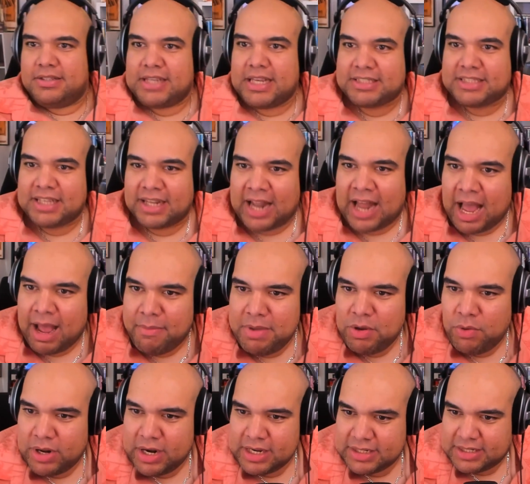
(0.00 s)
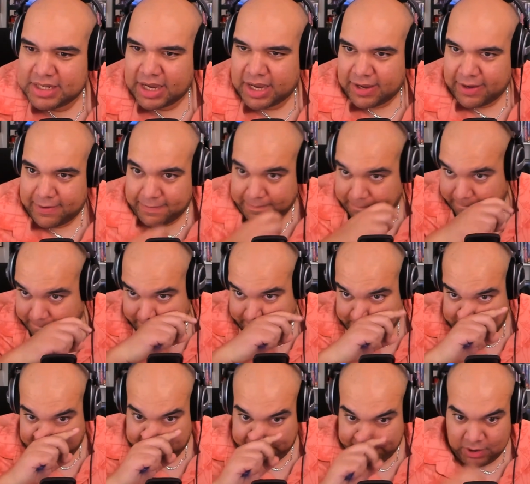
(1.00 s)
A salami? What is that?
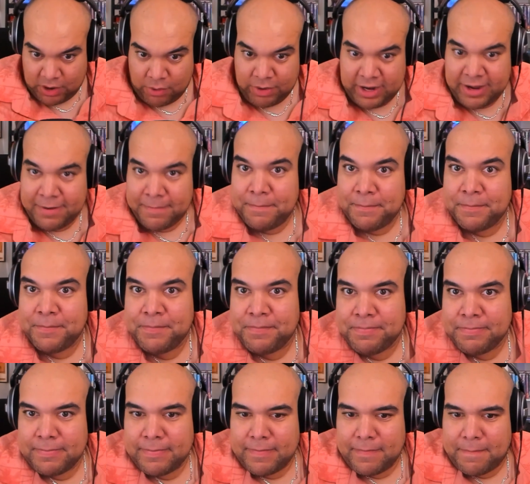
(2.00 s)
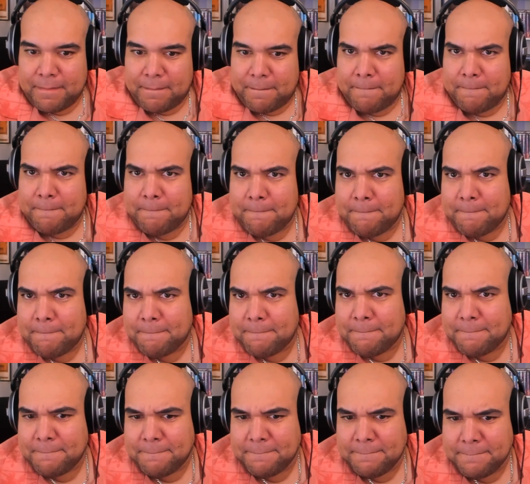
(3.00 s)
Pepperoni? no idea how the chubba
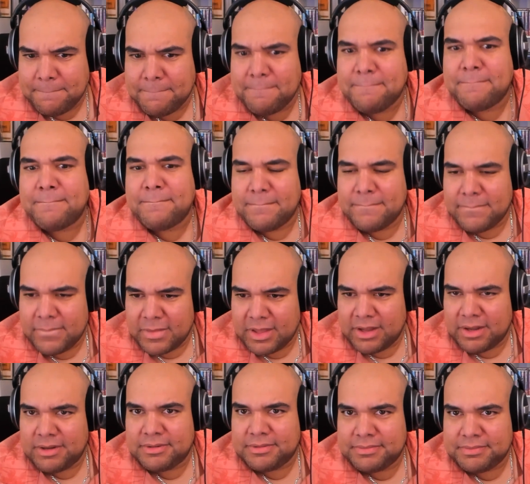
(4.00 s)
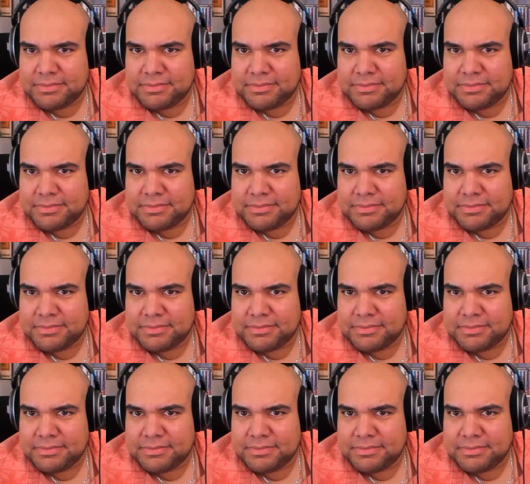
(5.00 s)
salami got there, I swear.